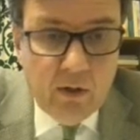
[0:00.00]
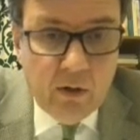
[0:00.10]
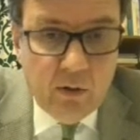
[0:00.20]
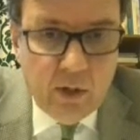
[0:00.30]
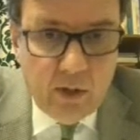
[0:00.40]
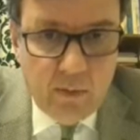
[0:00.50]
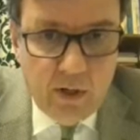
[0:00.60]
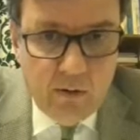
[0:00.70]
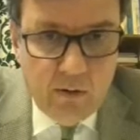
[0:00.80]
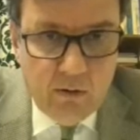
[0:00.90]
on critical
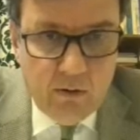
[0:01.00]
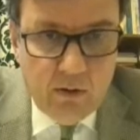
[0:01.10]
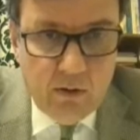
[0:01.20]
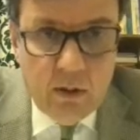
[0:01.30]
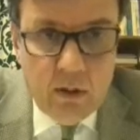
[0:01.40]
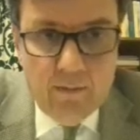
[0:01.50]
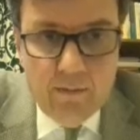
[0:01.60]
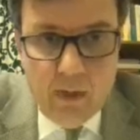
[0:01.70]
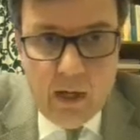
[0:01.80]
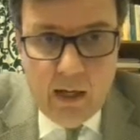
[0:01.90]
minerals,
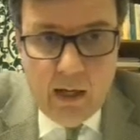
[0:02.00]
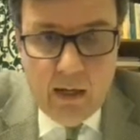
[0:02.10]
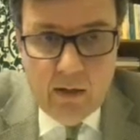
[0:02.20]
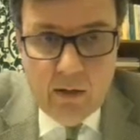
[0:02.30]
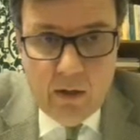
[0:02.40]
I